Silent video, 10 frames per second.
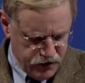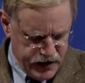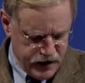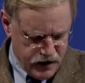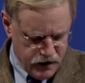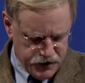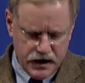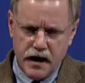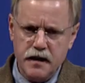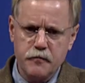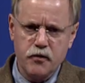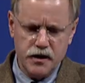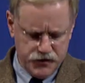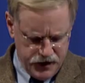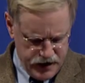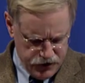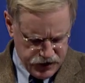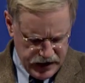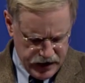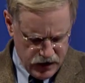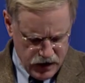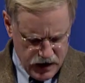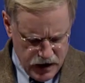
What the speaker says: Ekal died in prison years later.